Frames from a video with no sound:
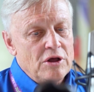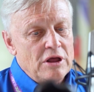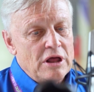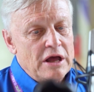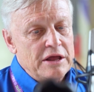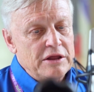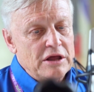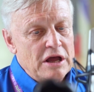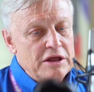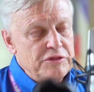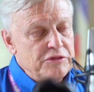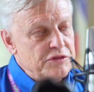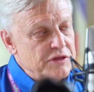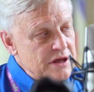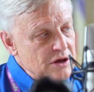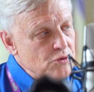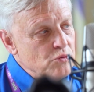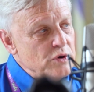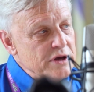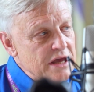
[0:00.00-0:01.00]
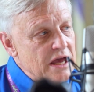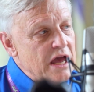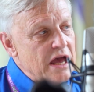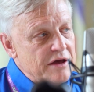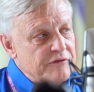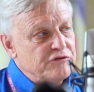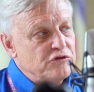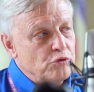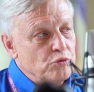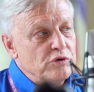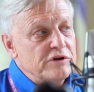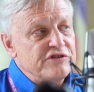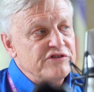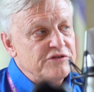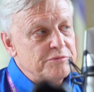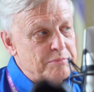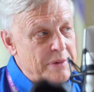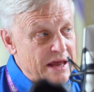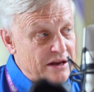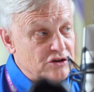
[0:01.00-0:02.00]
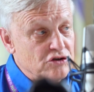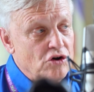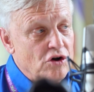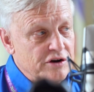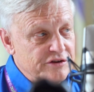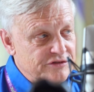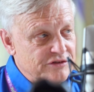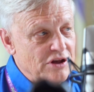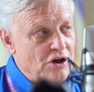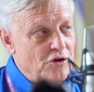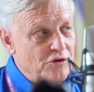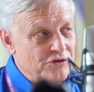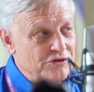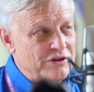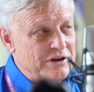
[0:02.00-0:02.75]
I think we have to respect ourselves